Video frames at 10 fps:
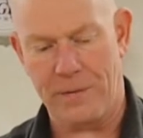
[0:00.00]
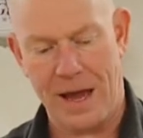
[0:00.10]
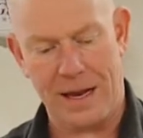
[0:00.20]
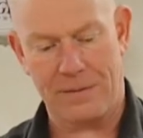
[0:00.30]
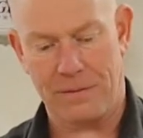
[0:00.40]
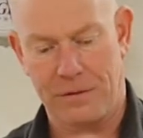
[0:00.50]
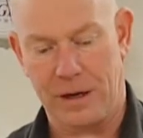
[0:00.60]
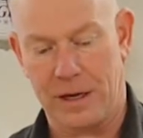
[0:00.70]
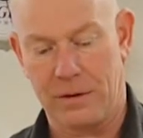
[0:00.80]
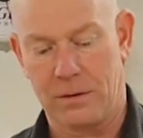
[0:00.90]
That
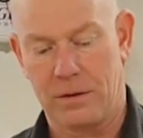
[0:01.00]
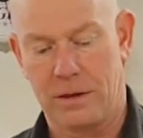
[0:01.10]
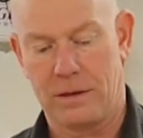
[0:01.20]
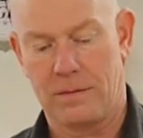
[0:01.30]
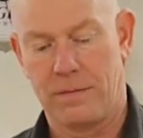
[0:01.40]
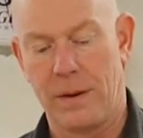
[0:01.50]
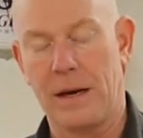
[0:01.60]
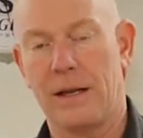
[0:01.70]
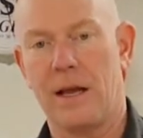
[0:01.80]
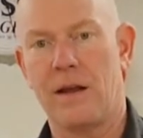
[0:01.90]
fucking
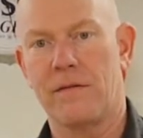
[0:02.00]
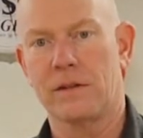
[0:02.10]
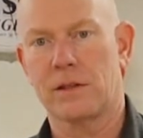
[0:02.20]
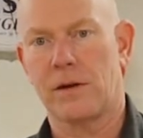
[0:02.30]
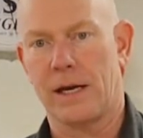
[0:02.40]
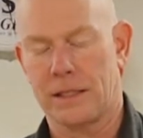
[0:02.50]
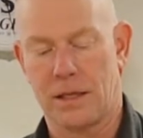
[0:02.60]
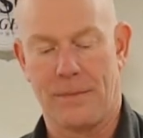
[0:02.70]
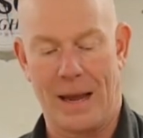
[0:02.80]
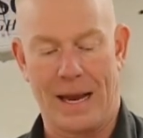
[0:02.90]
barely even scratched
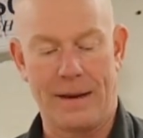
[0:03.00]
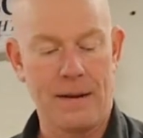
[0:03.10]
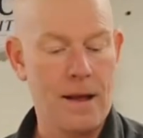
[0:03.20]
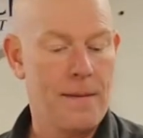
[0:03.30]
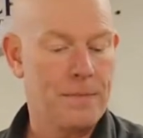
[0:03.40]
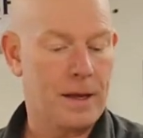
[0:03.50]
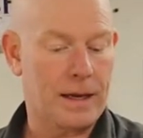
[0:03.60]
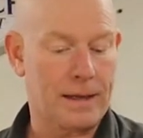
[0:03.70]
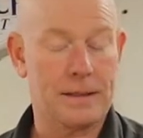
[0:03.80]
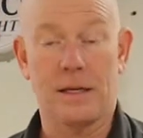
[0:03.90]
the paint. I
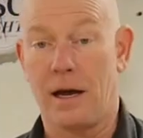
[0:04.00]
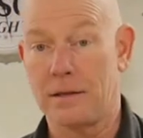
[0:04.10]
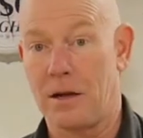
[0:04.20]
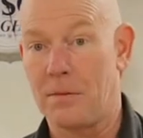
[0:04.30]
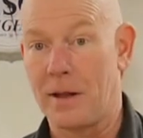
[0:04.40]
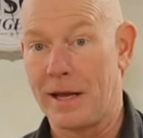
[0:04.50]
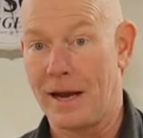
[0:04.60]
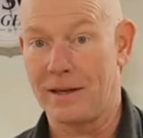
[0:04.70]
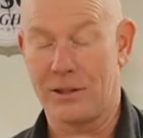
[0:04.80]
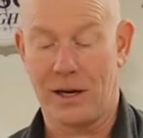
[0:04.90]
got the Sawzall blade
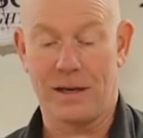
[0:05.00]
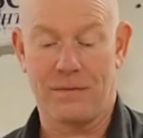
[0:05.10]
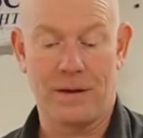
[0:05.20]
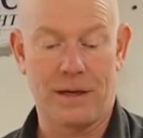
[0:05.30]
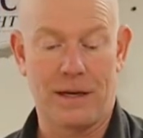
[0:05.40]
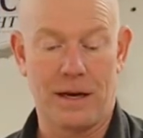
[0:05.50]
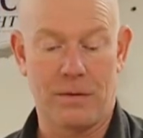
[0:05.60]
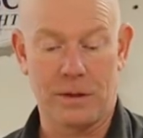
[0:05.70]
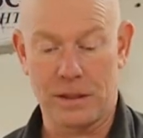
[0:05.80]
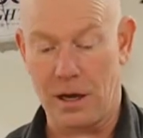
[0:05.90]
out, tried to fucking cut it
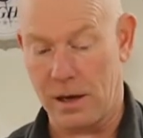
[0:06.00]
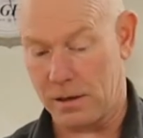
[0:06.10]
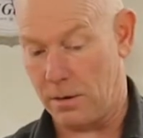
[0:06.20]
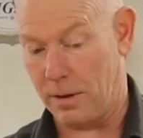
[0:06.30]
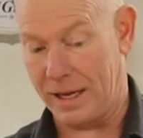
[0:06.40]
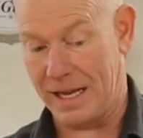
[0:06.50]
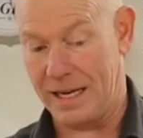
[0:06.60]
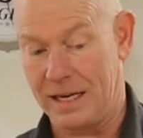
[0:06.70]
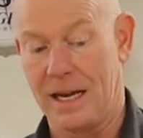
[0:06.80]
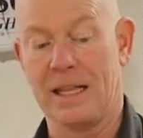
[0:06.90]
with the Sawzall blade. That
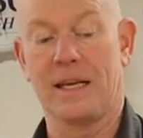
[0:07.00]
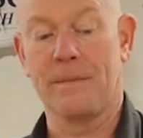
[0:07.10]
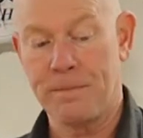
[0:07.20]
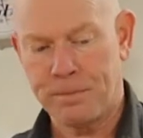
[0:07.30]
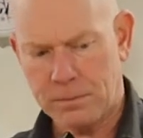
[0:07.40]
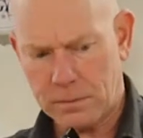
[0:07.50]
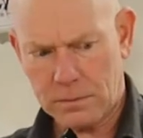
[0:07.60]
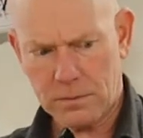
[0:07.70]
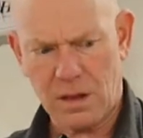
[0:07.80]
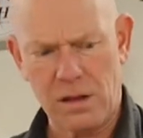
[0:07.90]
did nothing.
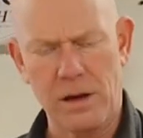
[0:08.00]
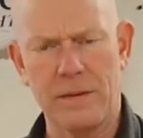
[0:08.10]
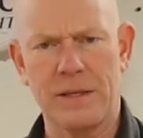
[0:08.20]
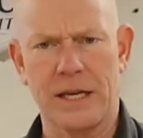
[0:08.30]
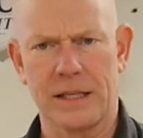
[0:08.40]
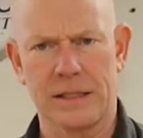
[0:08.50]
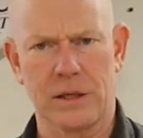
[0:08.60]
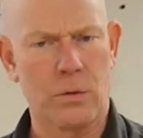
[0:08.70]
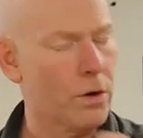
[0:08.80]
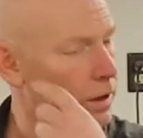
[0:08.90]
Now I'm taking this
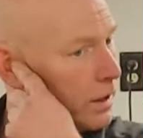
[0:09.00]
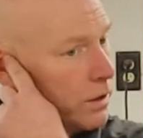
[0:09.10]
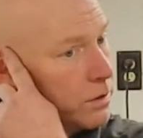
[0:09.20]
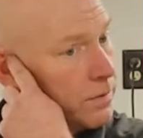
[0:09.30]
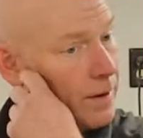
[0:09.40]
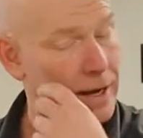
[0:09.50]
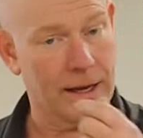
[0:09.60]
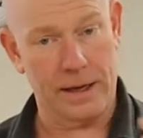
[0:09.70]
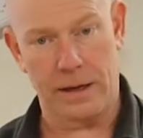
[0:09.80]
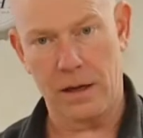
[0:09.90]
into work and using
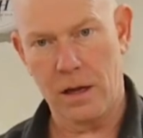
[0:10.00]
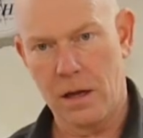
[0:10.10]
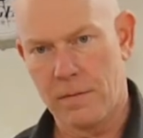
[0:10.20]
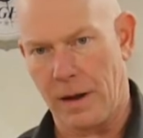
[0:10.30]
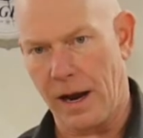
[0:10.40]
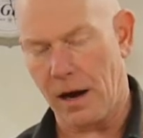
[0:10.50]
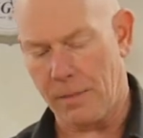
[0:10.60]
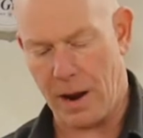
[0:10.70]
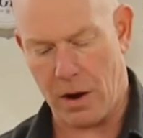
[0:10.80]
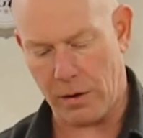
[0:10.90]
my uh, my
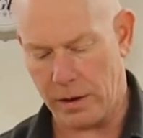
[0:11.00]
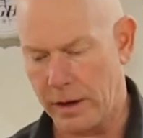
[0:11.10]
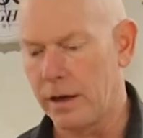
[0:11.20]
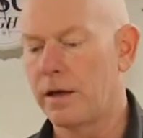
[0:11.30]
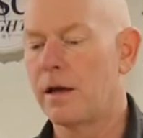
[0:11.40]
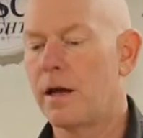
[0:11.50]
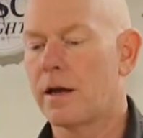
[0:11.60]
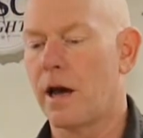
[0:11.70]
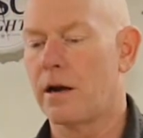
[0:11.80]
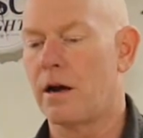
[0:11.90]
air-powered uh,
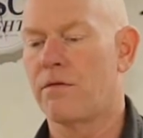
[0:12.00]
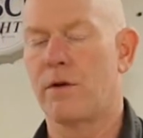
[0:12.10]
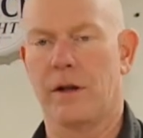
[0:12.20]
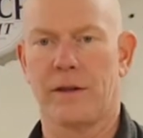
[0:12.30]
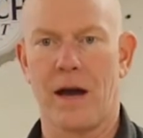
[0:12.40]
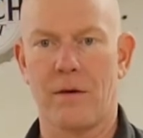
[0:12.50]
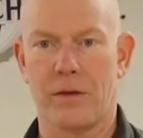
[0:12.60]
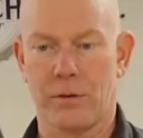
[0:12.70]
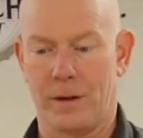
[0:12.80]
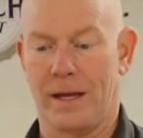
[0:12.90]
cutoff wheel, and that
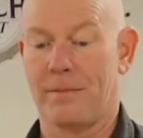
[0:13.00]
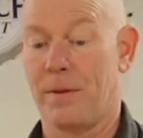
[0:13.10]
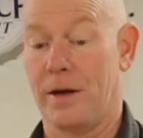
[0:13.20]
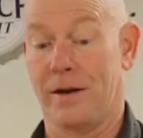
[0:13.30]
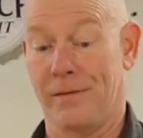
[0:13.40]
went through it like butter.